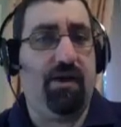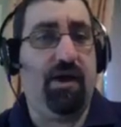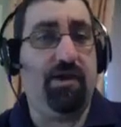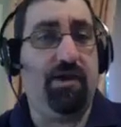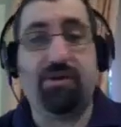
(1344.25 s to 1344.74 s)

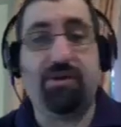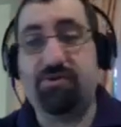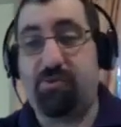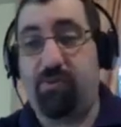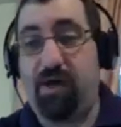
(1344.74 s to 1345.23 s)
You can use
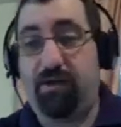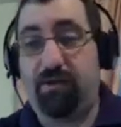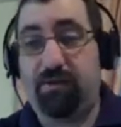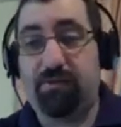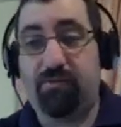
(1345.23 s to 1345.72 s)
a well.
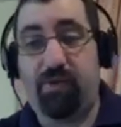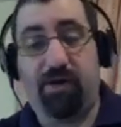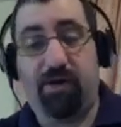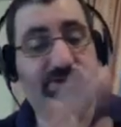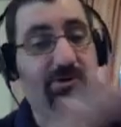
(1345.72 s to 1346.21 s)

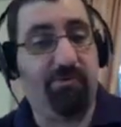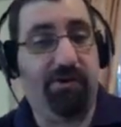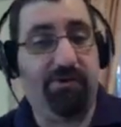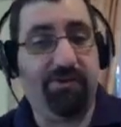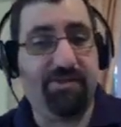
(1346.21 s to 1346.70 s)
Wells work
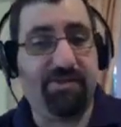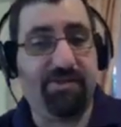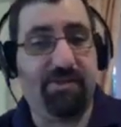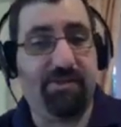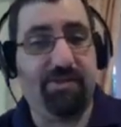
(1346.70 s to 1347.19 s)
well in this
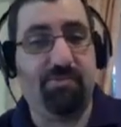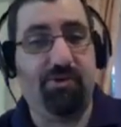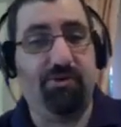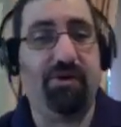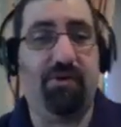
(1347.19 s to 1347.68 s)

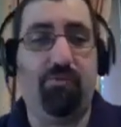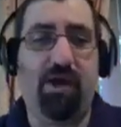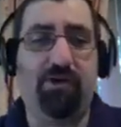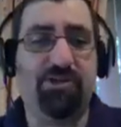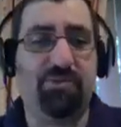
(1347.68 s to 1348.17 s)
Moodle. A
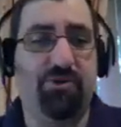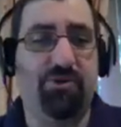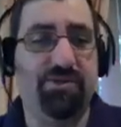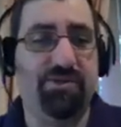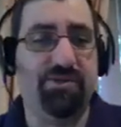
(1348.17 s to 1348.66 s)
well just
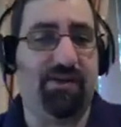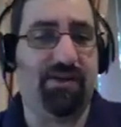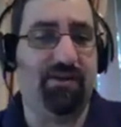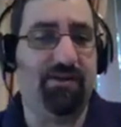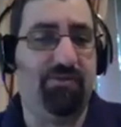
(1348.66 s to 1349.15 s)
produces like
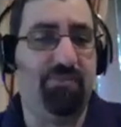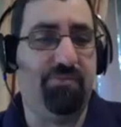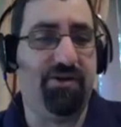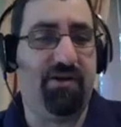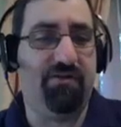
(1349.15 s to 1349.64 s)
a little
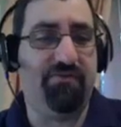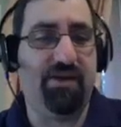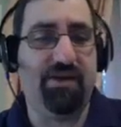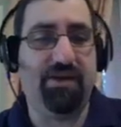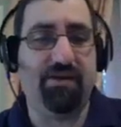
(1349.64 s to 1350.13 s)
bit of
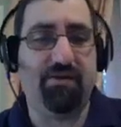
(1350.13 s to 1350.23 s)
a